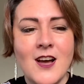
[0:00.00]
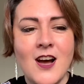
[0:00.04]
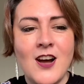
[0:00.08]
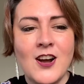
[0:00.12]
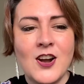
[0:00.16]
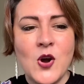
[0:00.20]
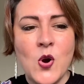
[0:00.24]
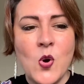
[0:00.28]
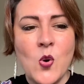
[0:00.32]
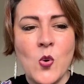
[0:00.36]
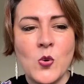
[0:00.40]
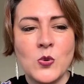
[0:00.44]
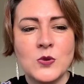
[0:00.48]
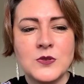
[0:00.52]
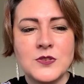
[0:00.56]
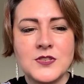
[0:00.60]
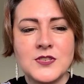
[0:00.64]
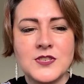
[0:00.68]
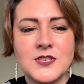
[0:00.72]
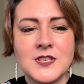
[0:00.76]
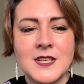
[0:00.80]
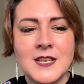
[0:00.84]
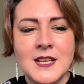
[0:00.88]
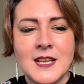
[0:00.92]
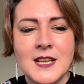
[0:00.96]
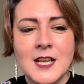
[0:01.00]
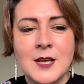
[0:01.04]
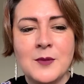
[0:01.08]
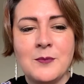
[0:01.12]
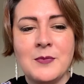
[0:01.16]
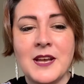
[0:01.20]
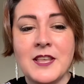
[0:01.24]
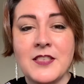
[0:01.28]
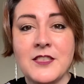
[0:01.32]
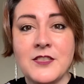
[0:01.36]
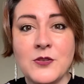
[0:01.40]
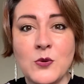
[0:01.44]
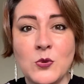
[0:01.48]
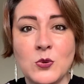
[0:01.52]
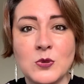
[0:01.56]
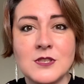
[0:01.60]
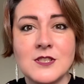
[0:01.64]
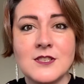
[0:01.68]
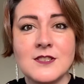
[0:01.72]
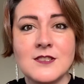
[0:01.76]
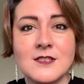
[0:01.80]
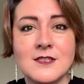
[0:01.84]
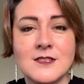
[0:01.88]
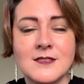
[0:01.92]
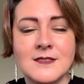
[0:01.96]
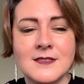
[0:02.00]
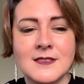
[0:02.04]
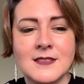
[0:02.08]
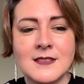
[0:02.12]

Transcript: are caused by thoughts,